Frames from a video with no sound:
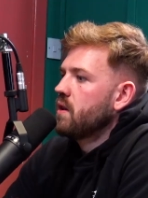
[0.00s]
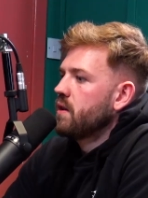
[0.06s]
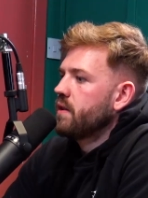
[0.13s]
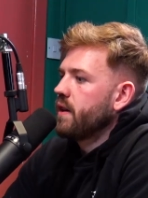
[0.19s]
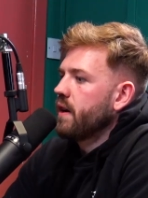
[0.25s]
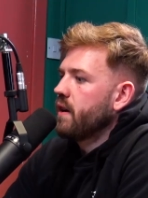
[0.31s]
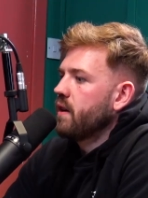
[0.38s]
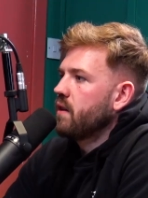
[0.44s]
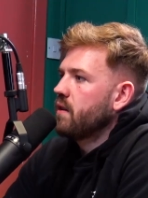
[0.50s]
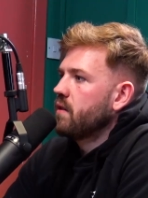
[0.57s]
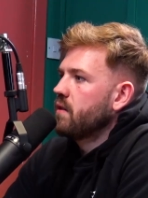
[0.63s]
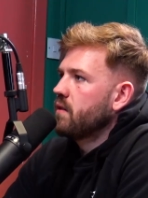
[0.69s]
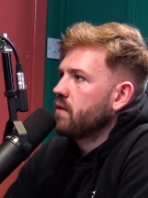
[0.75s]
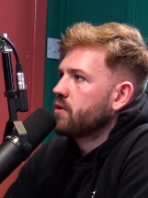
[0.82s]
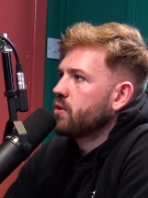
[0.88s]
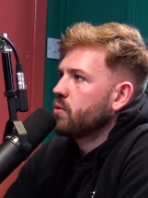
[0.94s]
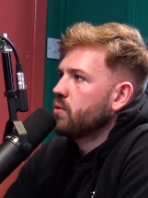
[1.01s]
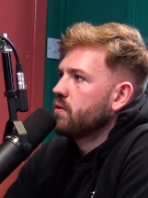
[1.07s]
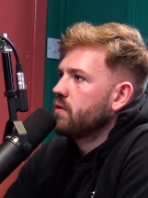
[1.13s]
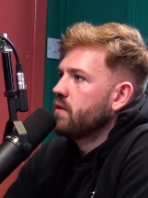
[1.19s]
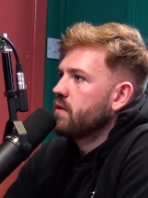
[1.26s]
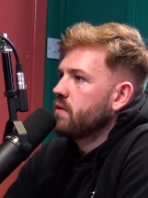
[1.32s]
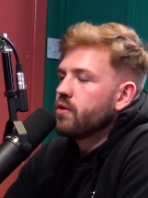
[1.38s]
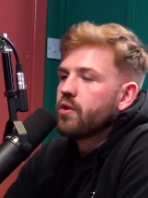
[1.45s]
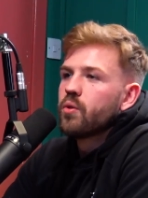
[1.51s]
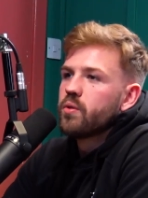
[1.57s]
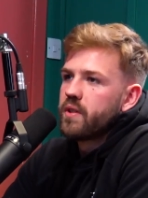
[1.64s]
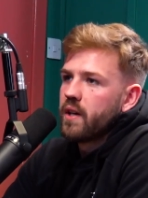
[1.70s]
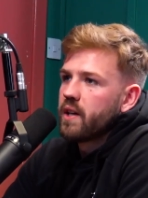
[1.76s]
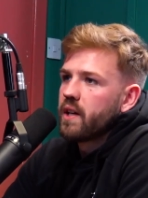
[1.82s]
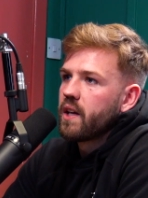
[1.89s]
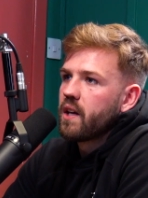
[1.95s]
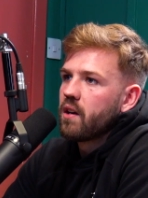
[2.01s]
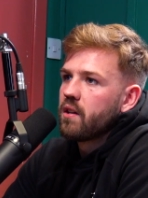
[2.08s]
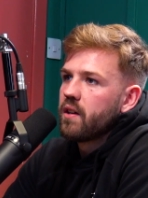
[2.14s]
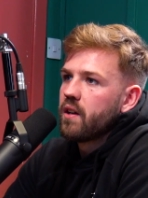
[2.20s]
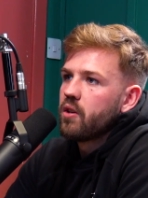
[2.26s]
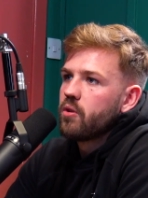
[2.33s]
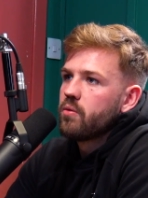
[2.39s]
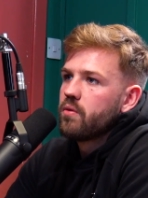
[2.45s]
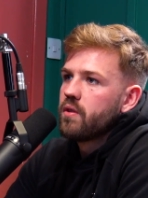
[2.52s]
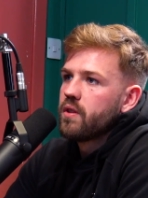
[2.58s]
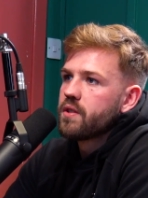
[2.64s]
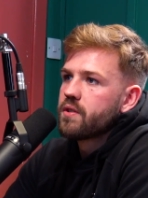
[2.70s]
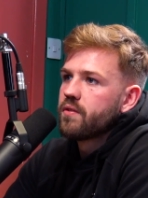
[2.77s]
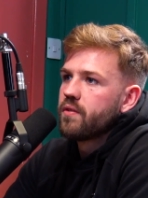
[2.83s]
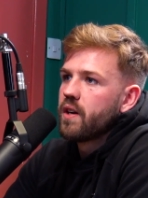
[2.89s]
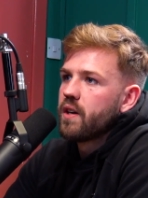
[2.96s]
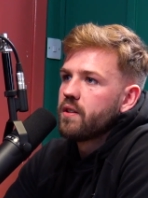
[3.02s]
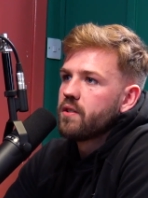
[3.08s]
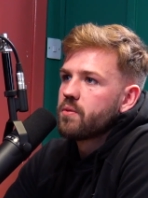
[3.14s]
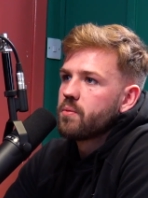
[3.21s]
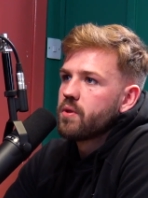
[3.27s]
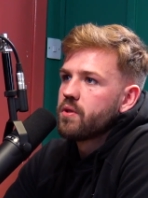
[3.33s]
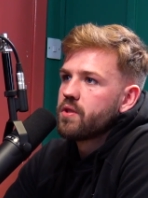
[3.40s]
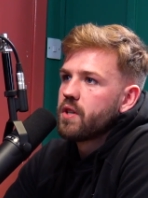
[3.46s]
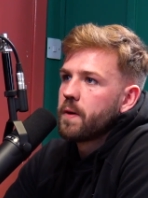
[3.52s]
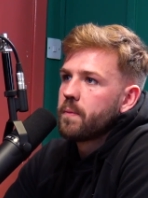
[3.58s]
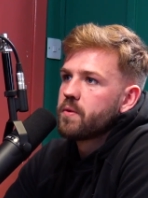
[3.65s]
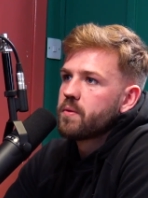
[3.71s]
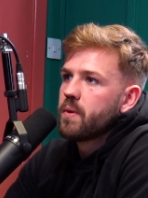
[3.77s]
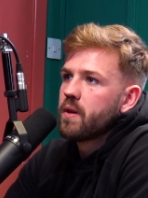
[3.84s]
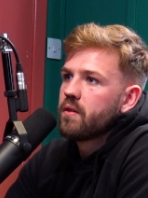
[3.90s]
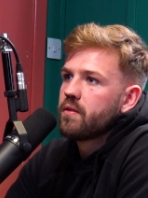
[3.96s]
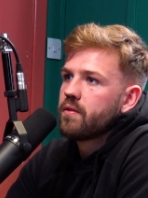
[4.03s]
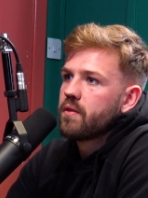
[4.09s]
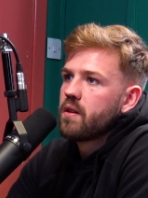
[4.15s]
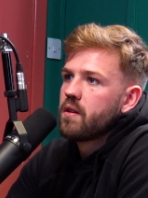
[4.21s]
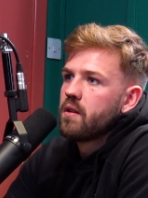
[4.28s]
that so you know Darren Cartell that's friends with James Smith.